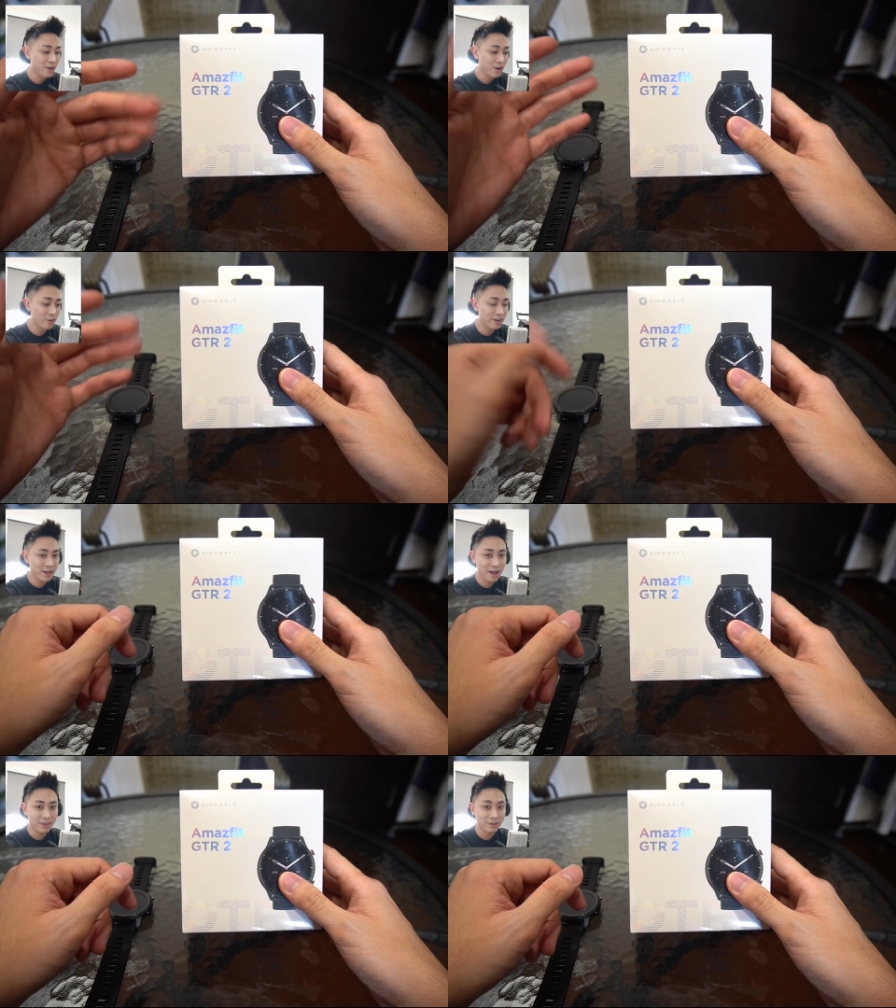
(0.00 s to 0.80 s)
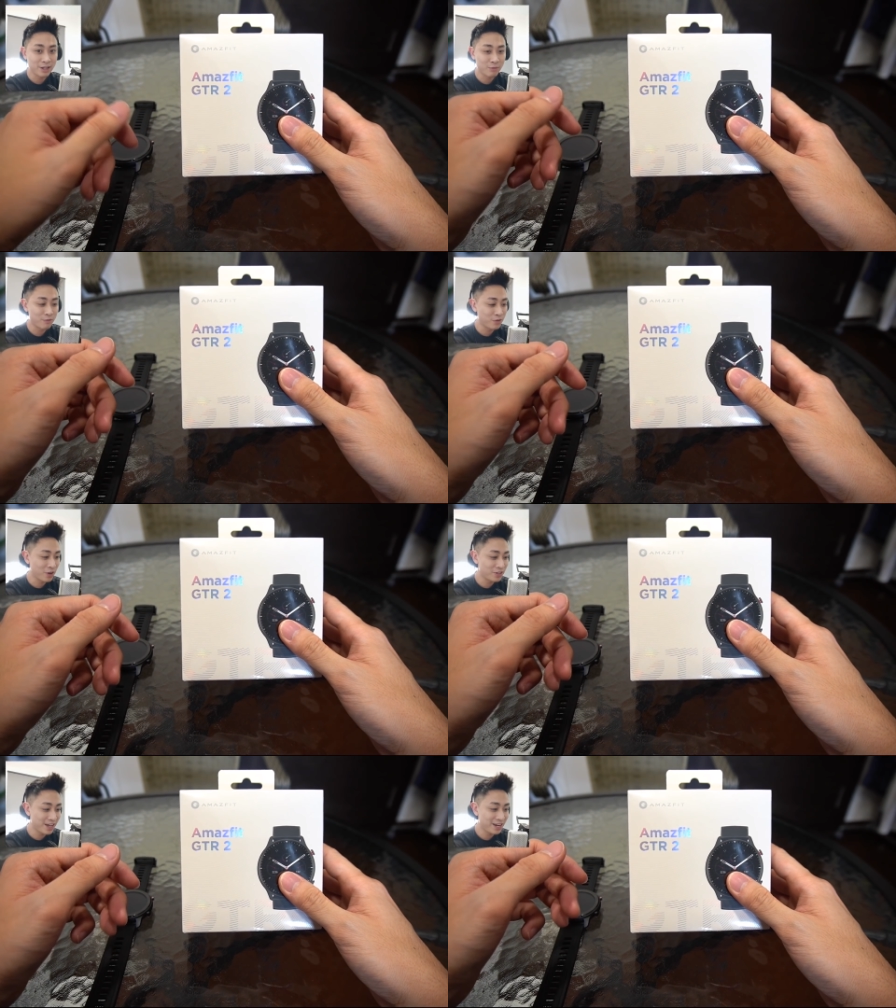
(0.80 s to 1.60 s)
Alright, uh, now that we've
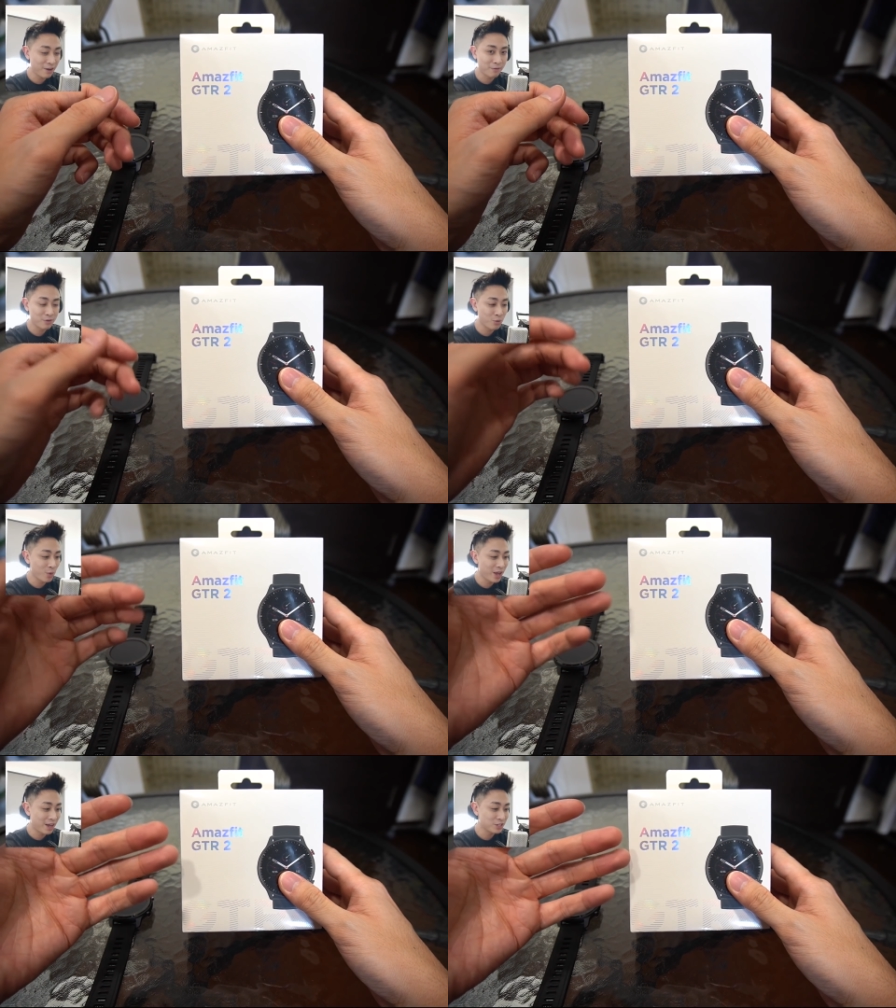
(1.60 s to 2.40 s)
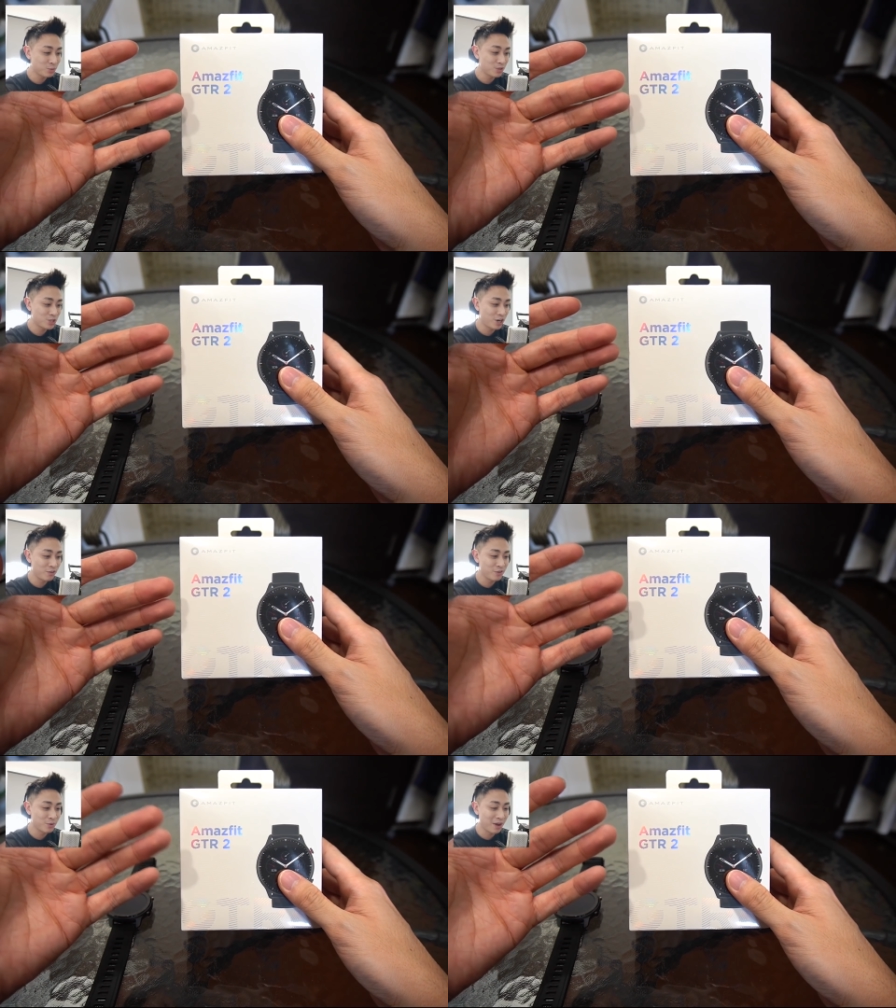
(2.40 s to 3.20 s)
got that out of the way, I just want to share with you uh,